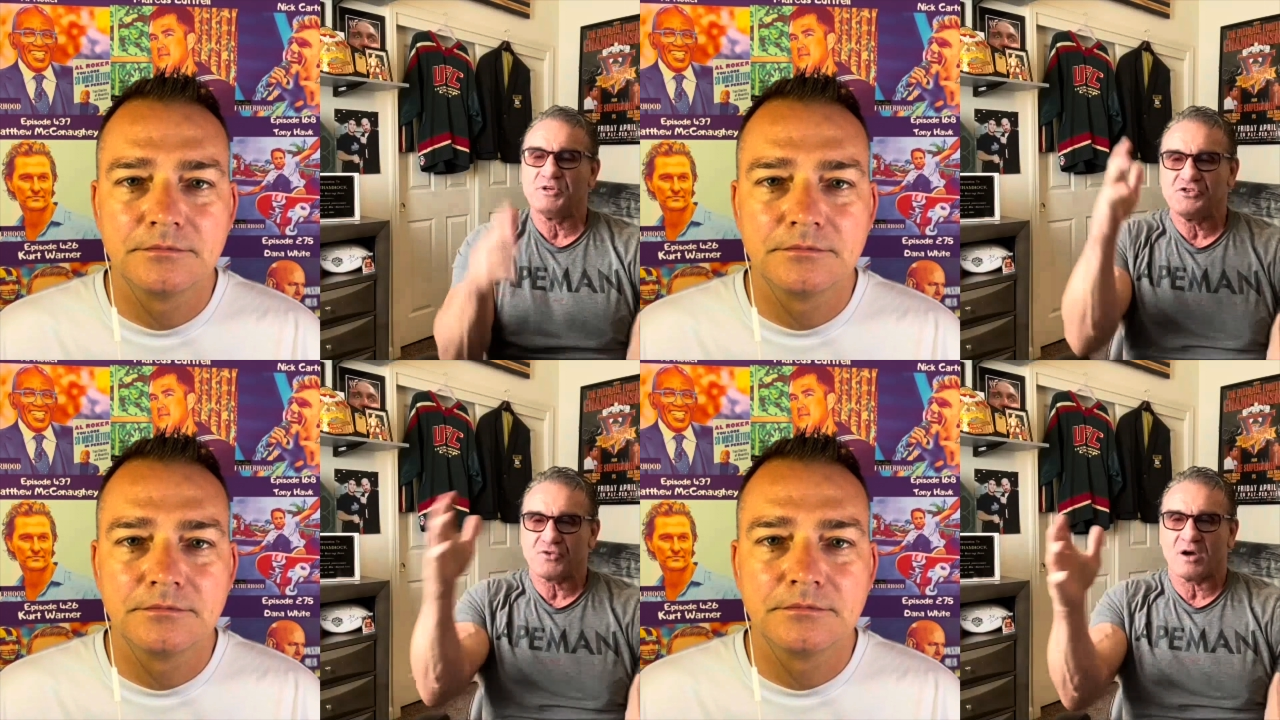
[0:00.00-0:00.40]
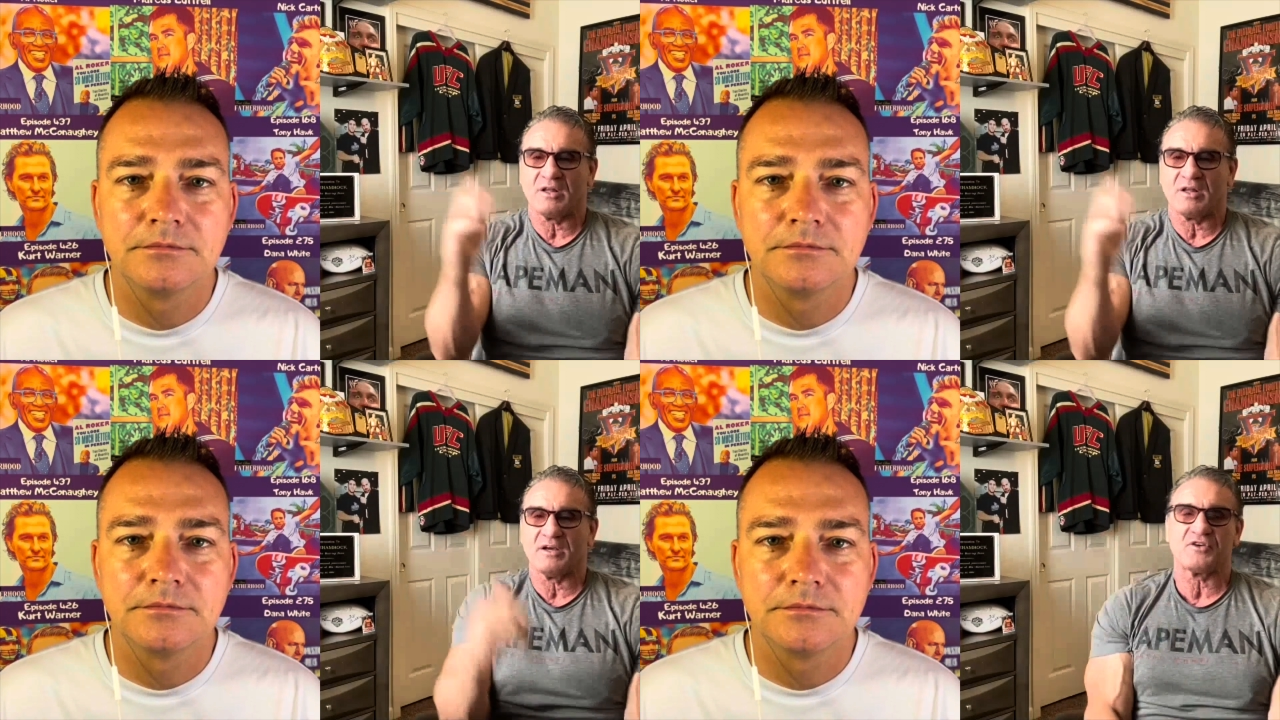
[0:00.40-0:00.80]
Speaker 1: be
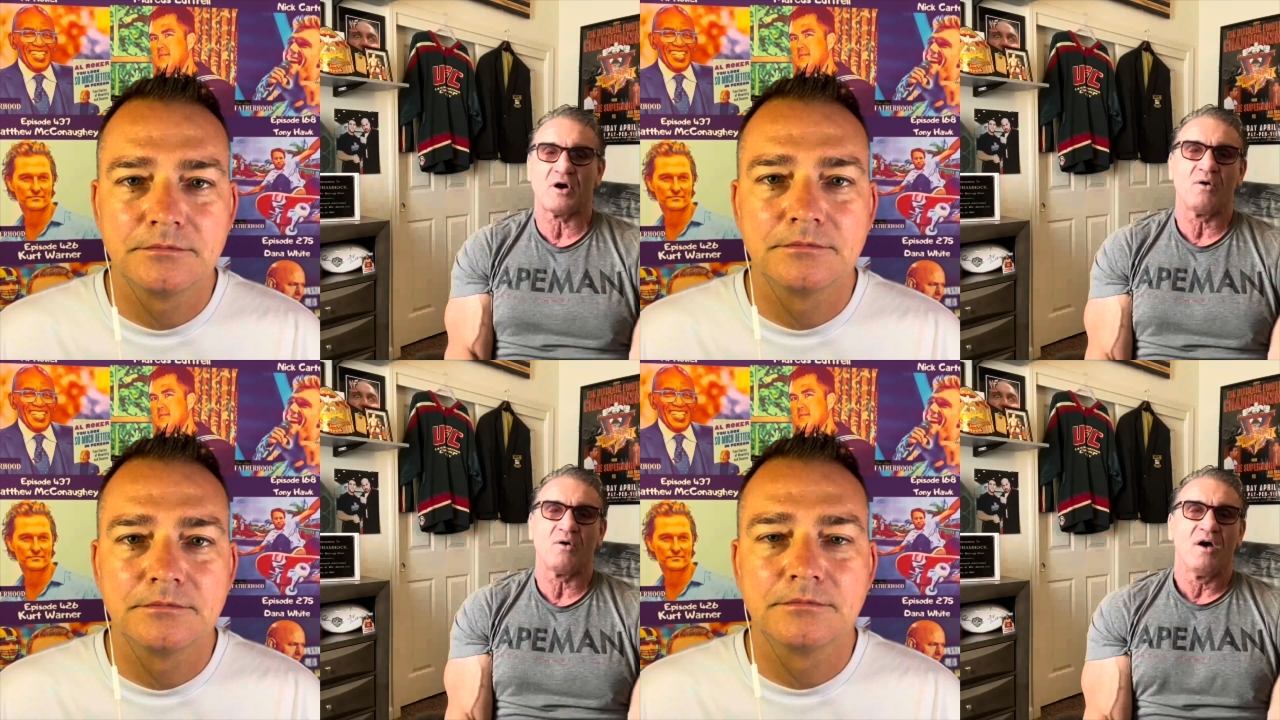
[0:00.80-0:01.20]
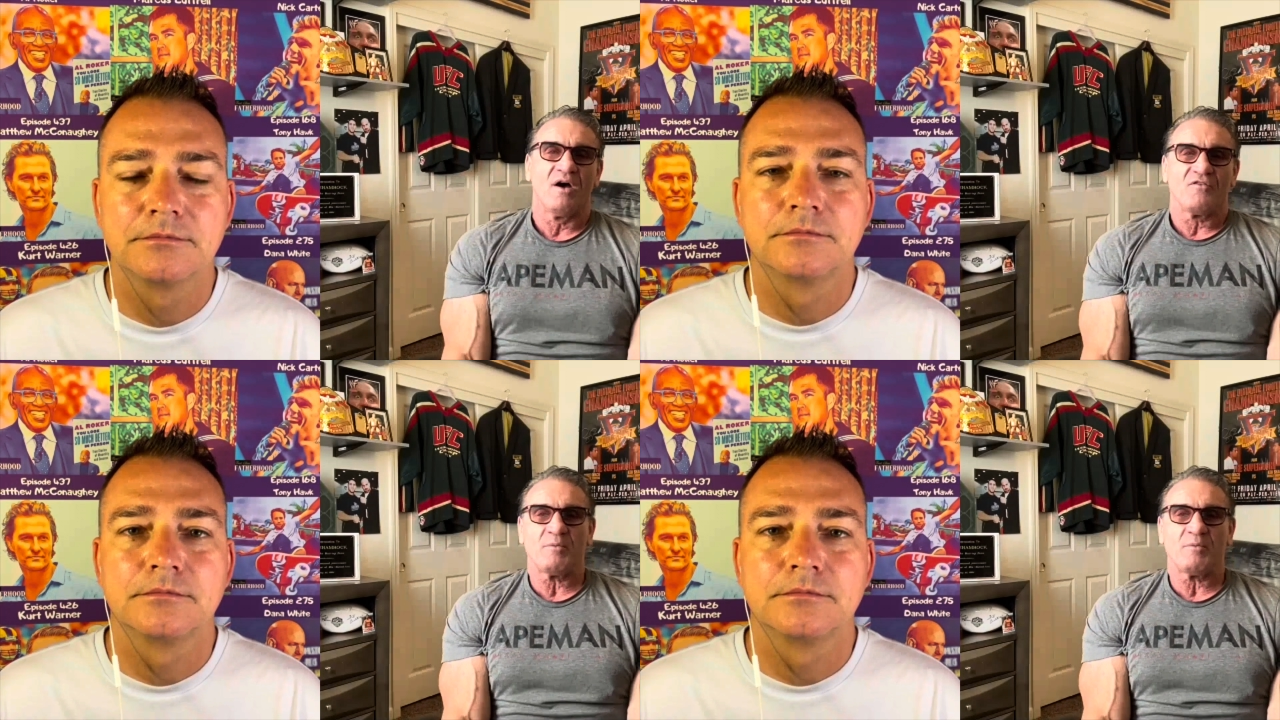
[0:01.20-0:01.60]
struggling. So
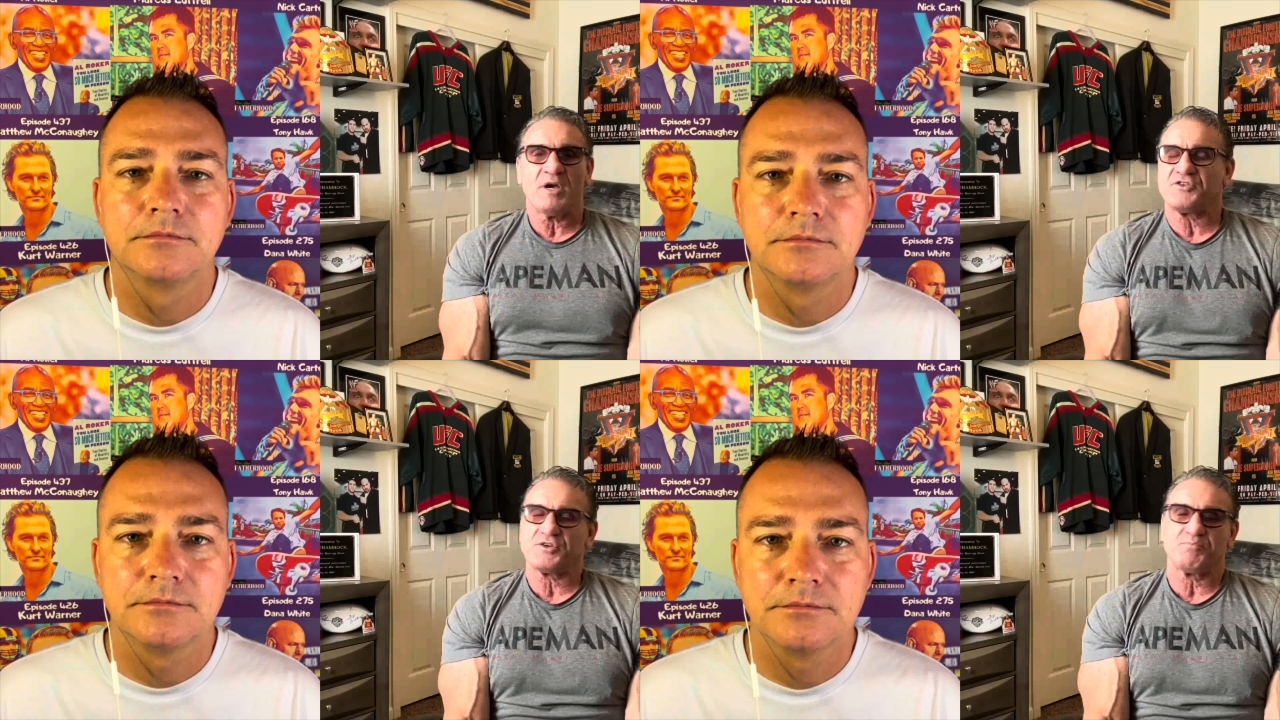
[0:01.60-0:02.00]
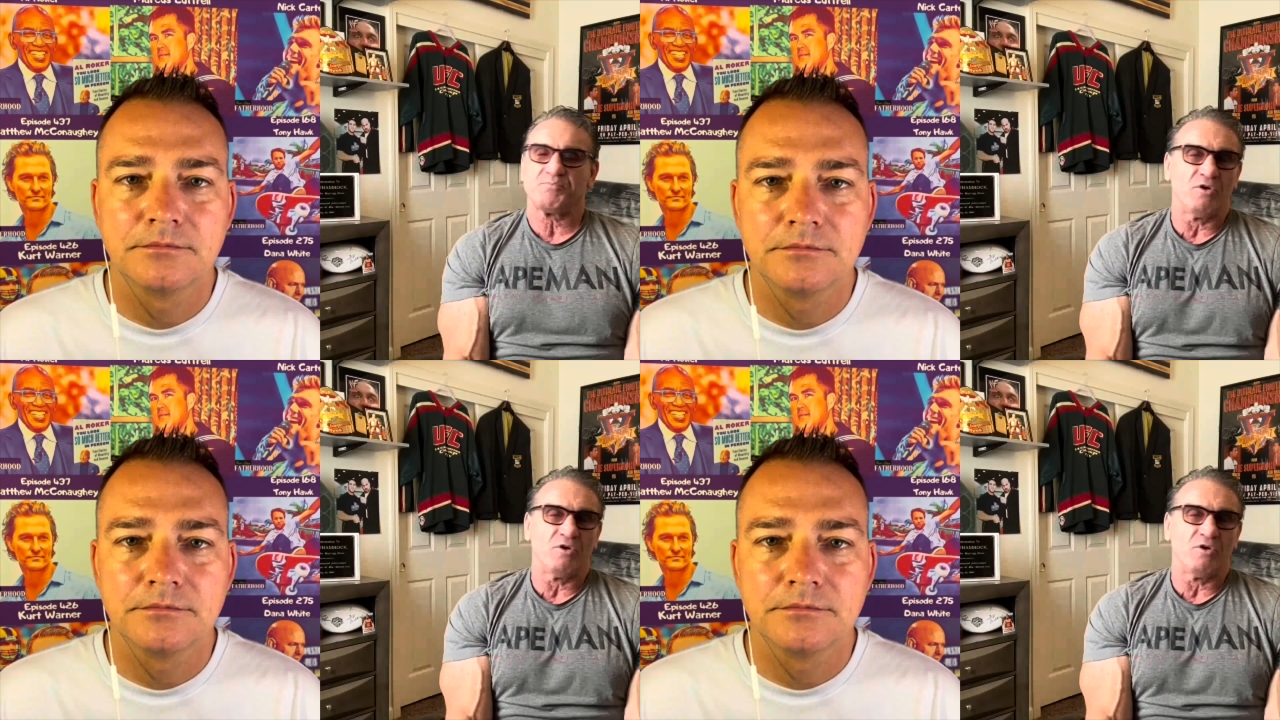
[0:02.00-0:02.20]
for me, it's just